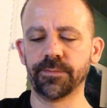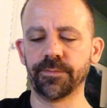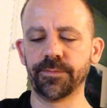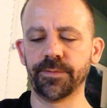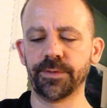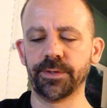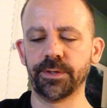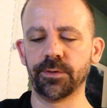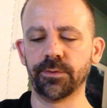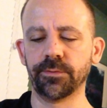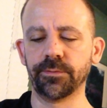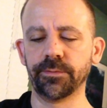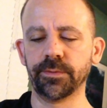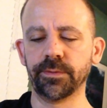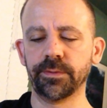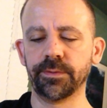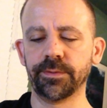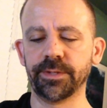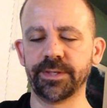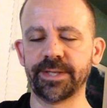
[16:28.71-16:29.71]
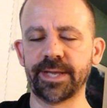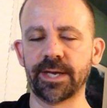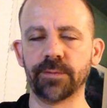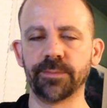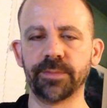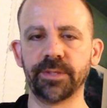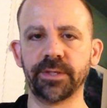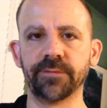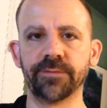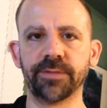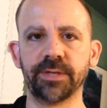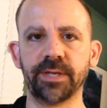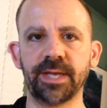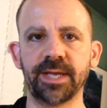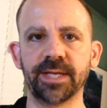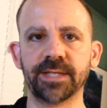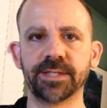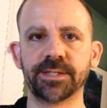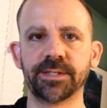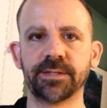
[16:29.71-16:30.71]
the note, the downbeat of the
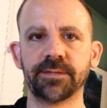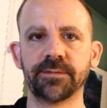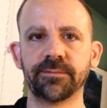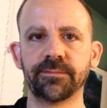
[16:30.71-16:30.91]
next